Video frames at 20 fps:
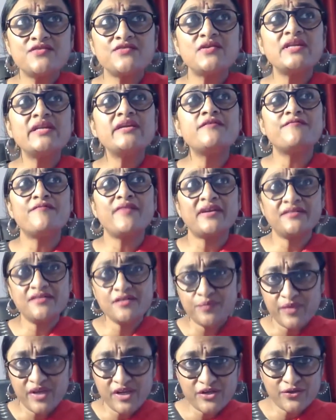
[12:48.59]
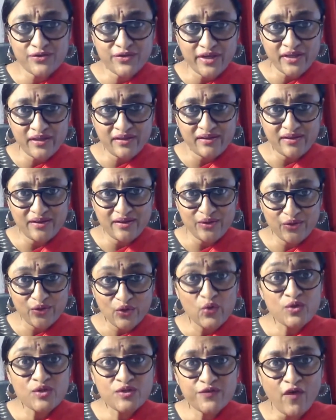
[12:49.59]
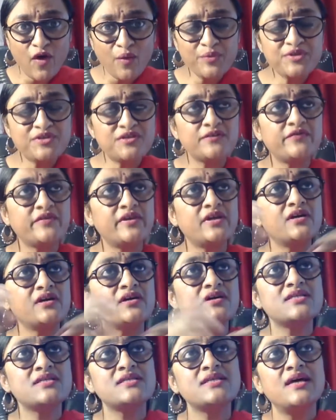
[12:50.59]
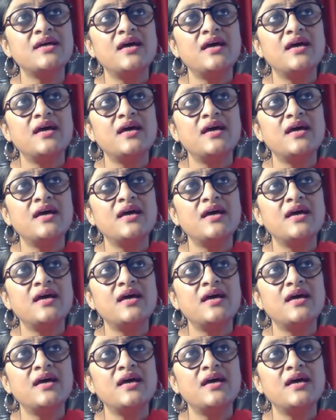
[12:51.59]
really affected me during those formative years.